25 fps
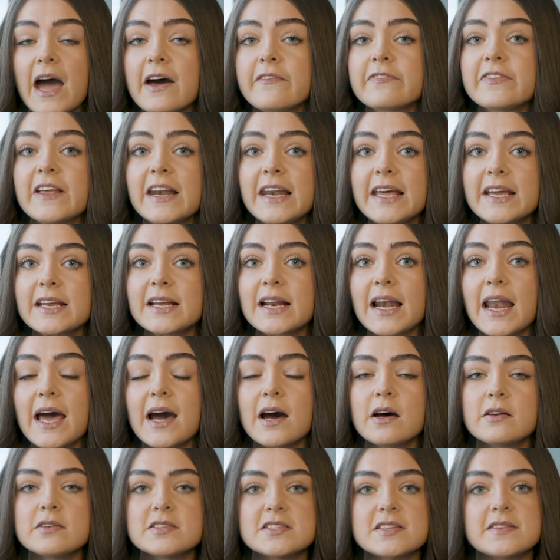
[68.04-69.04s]
have the Link
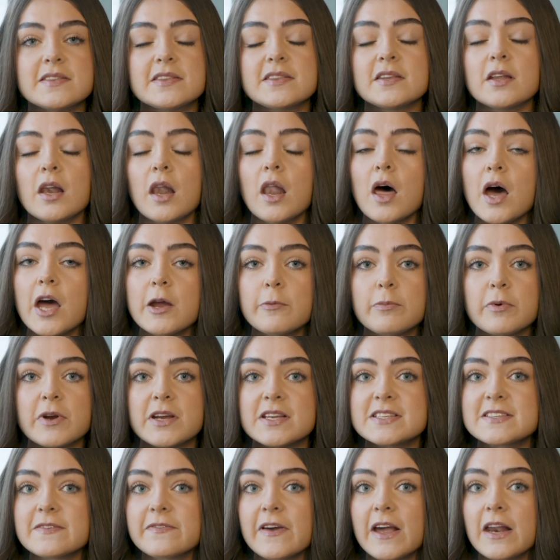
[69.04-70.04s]
Lounge, the library
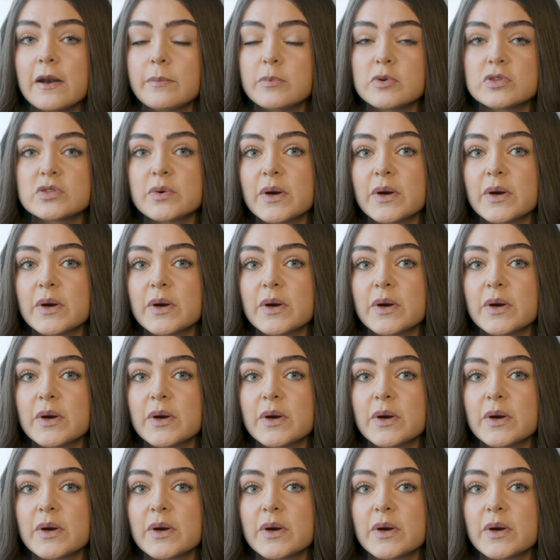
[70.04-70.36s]
is available